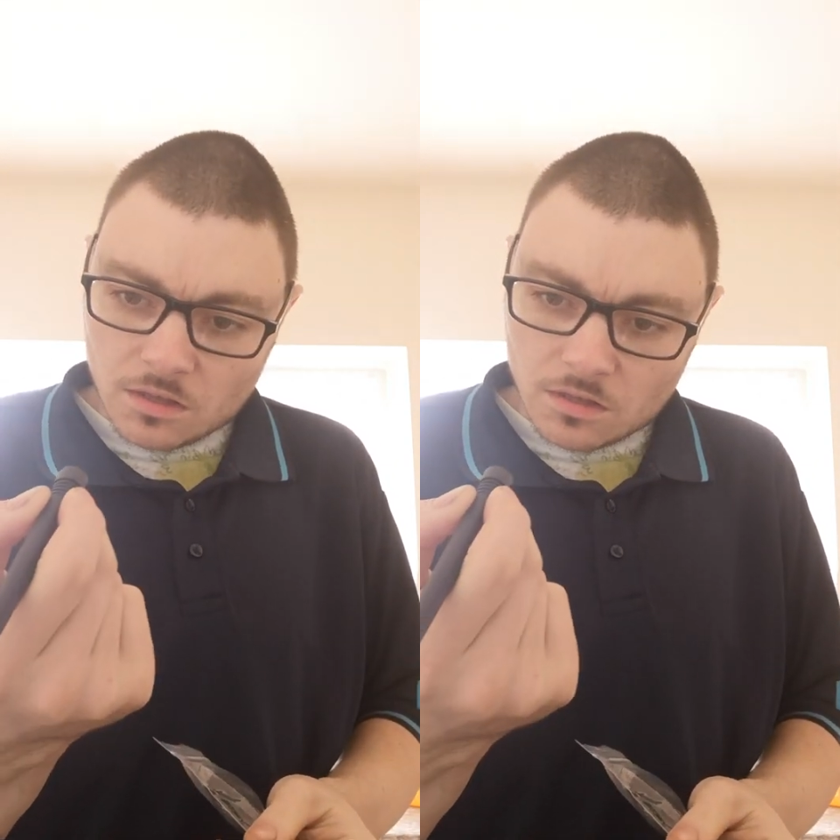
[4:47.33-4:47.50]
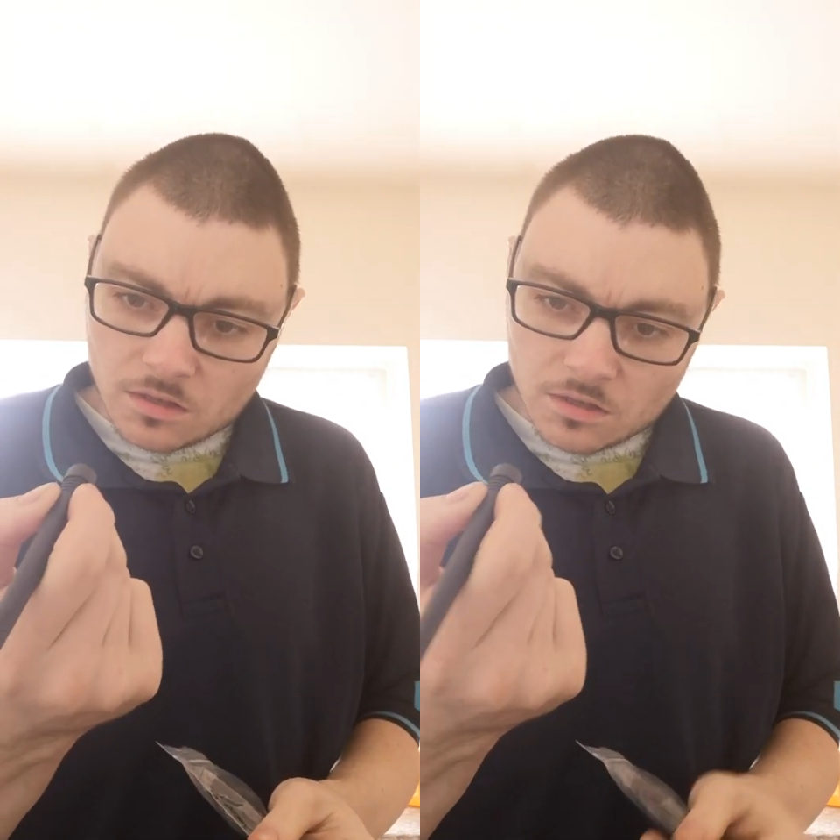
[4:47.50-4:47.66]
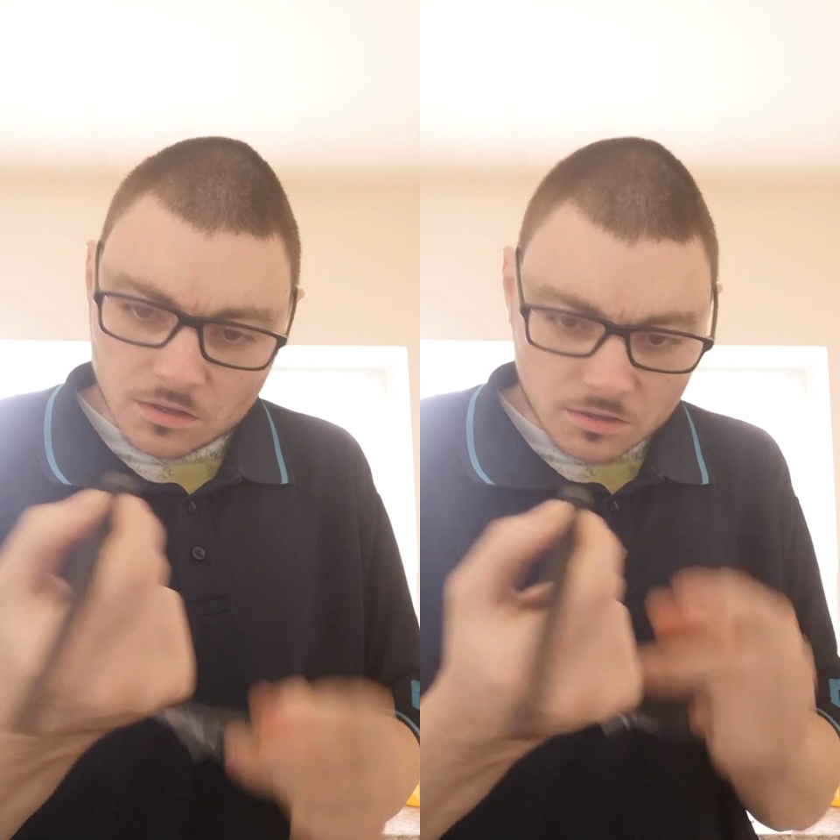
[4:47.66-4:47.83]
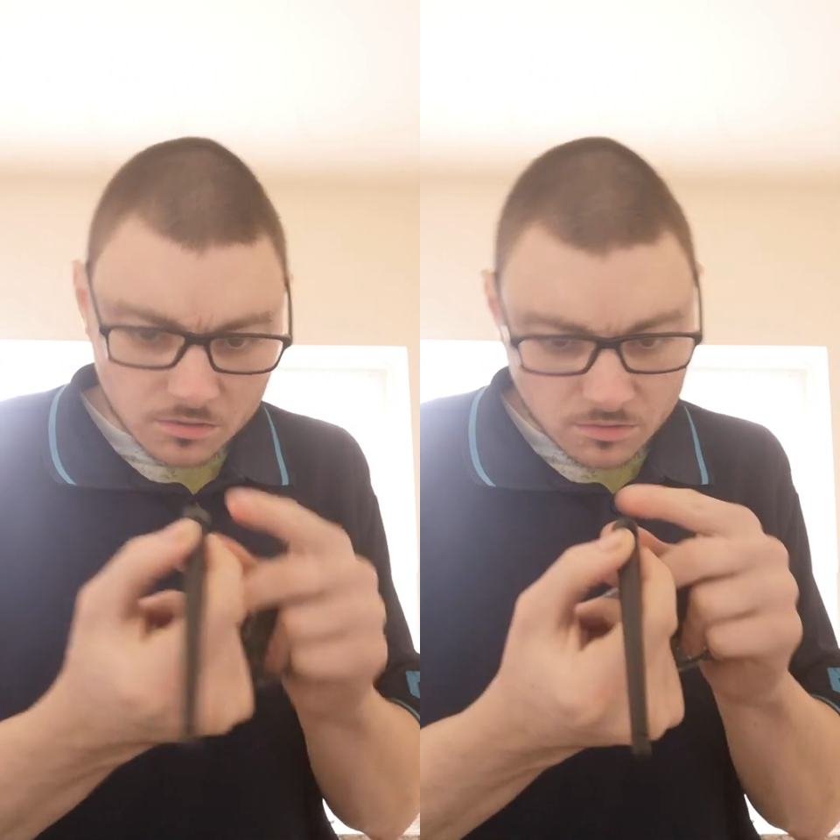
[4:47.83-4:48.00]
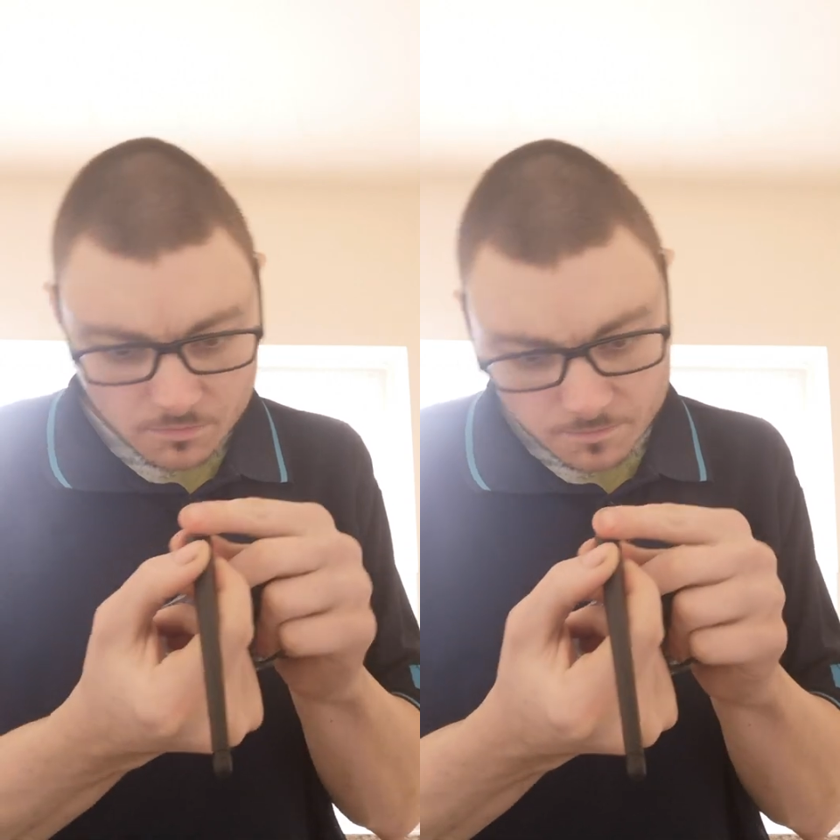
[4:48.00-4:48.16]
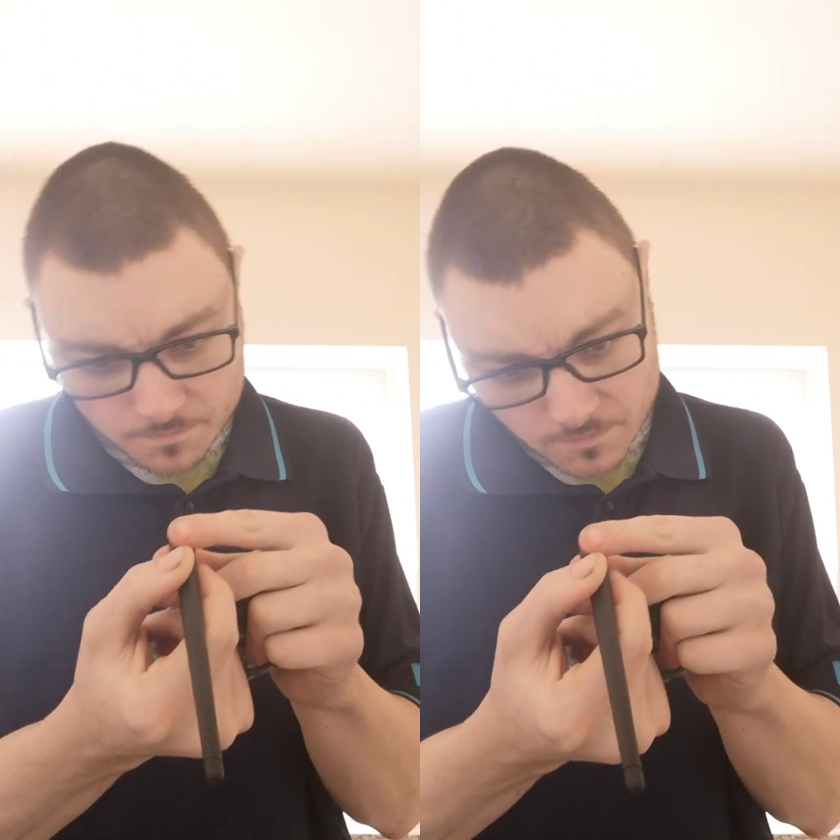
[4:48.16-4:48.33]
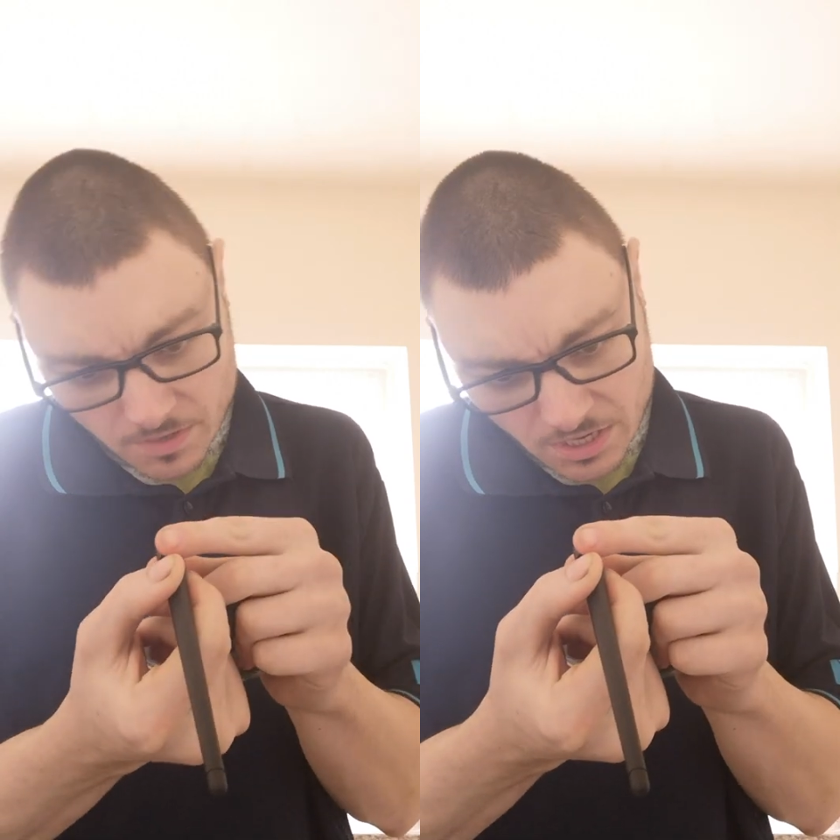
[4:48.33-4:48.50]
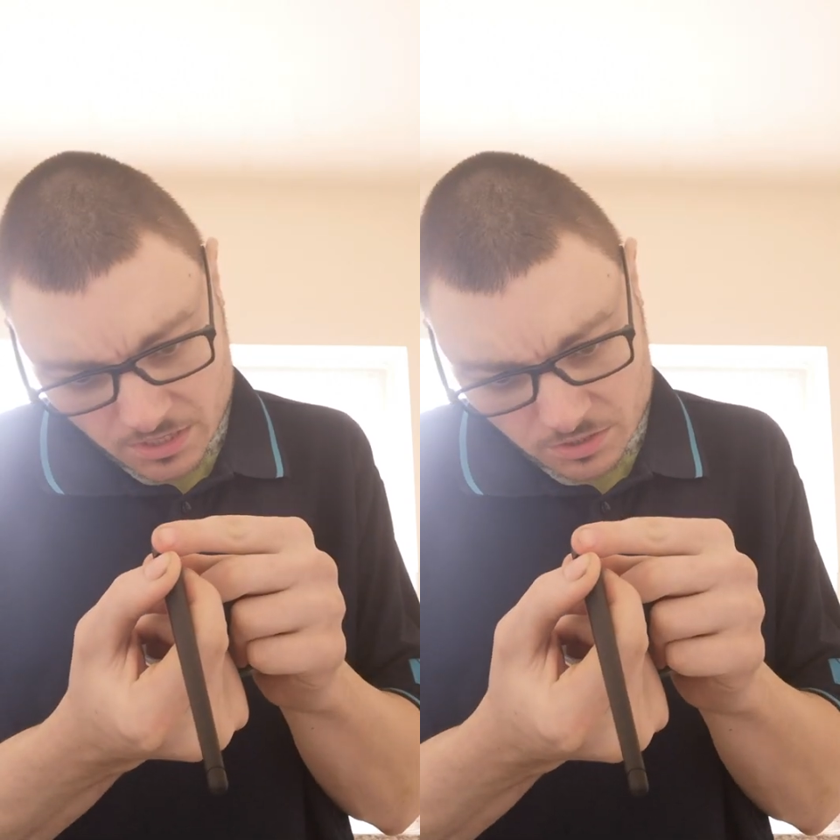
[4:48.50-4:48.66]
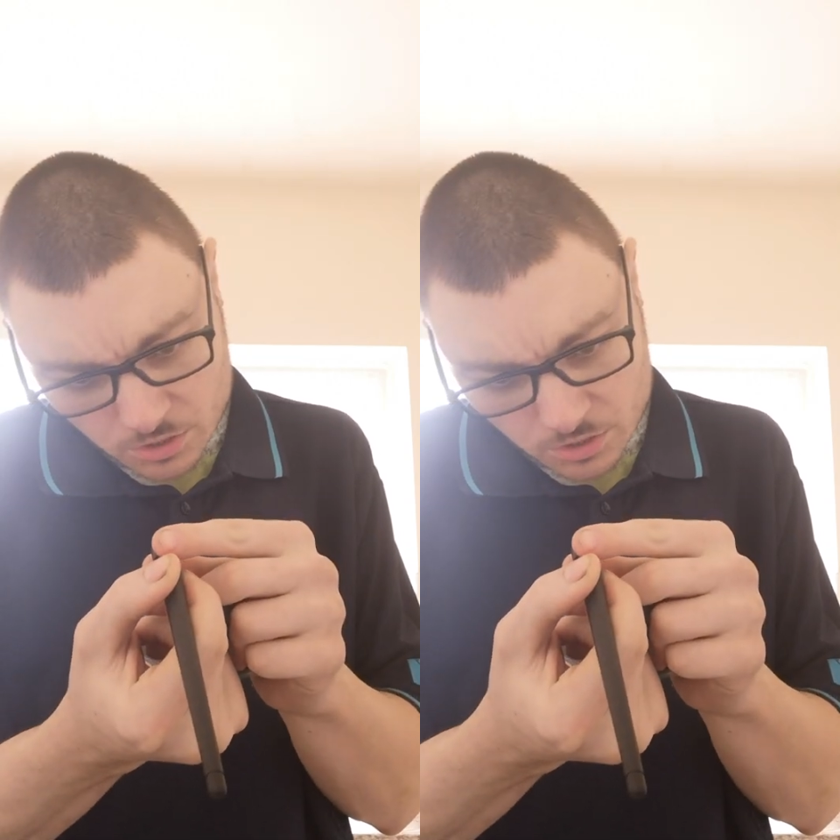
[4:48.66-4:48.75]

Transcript: It is